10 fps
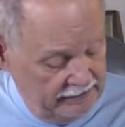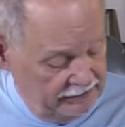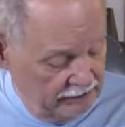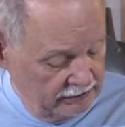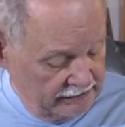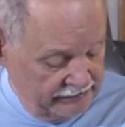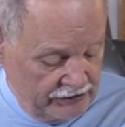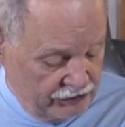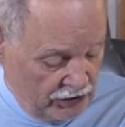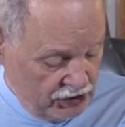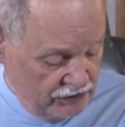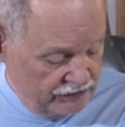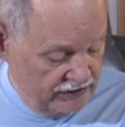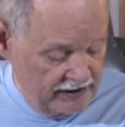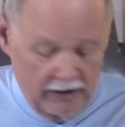and you look at the
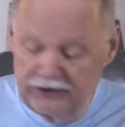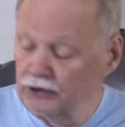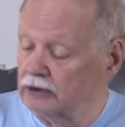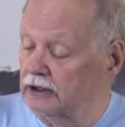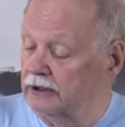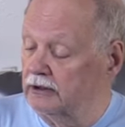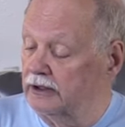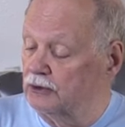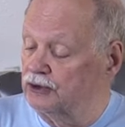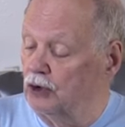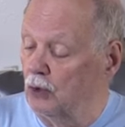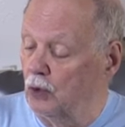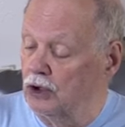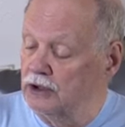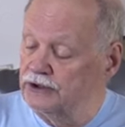instructions they aren't so clear and there was no
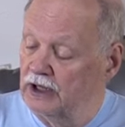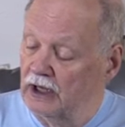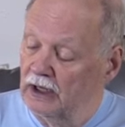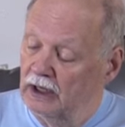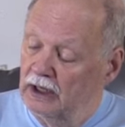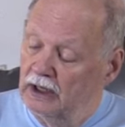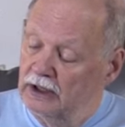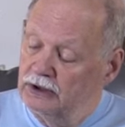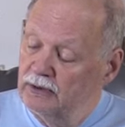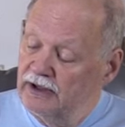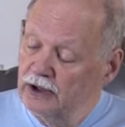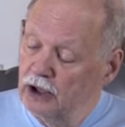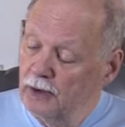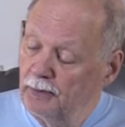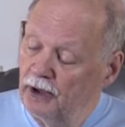words you
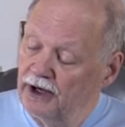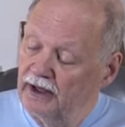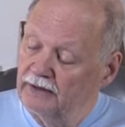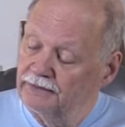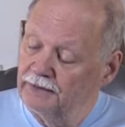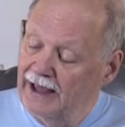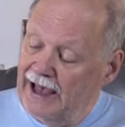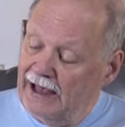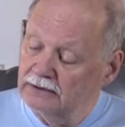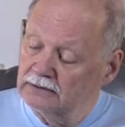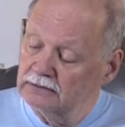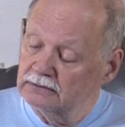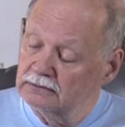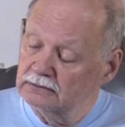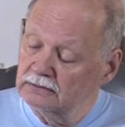either put it flat
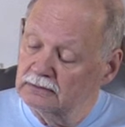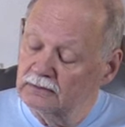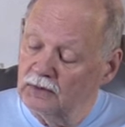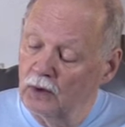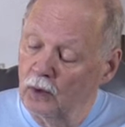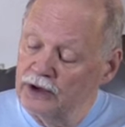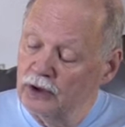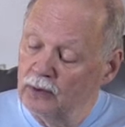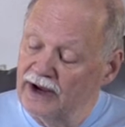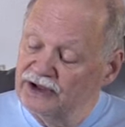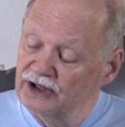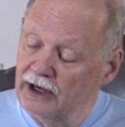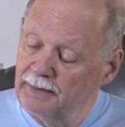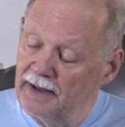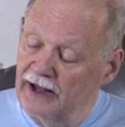or you raise it
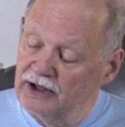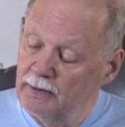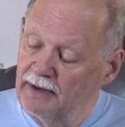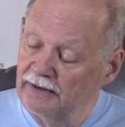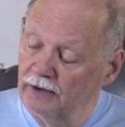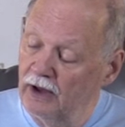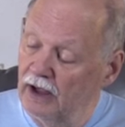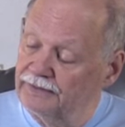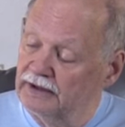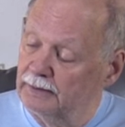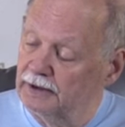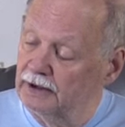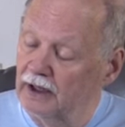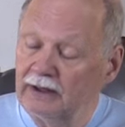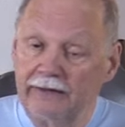up and you bevel off
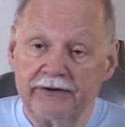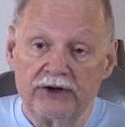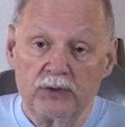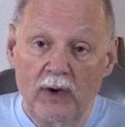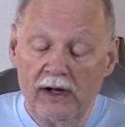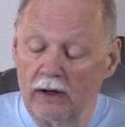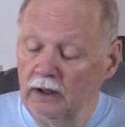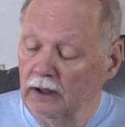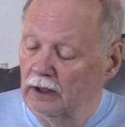number 11 as well